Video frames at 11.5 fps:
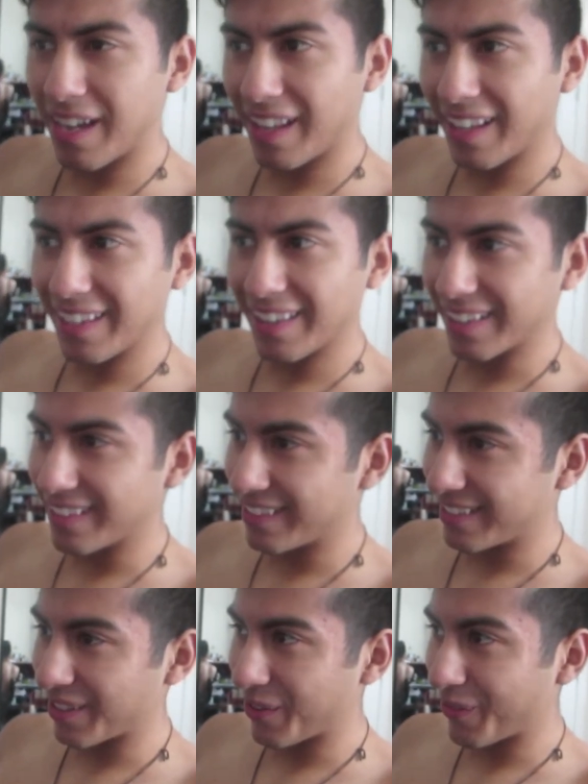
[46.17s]
I like this.
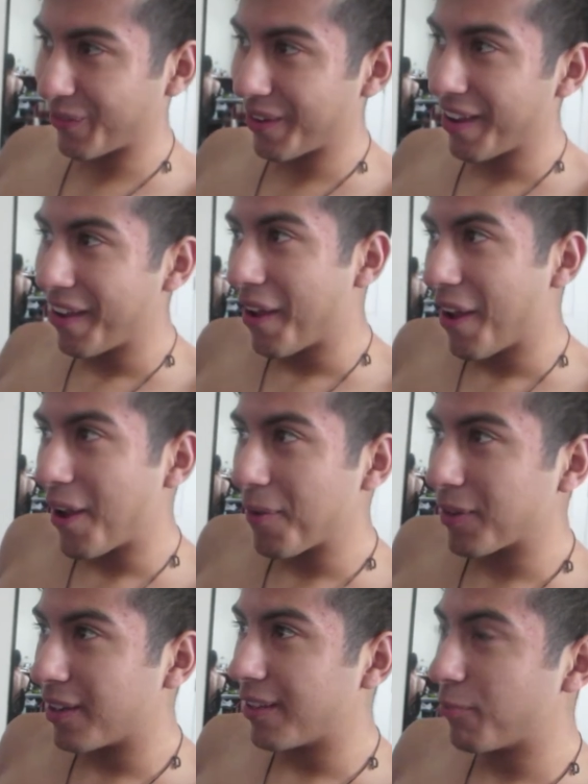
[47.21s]
So
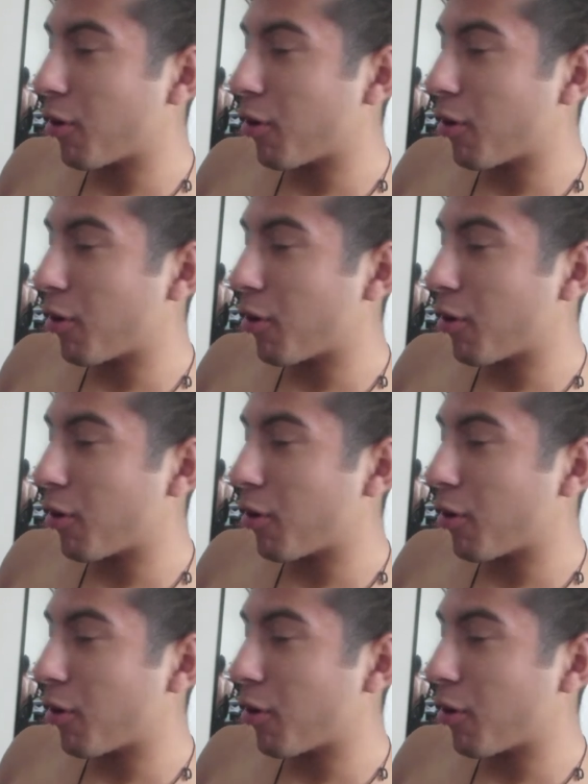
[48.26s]
I'm gonna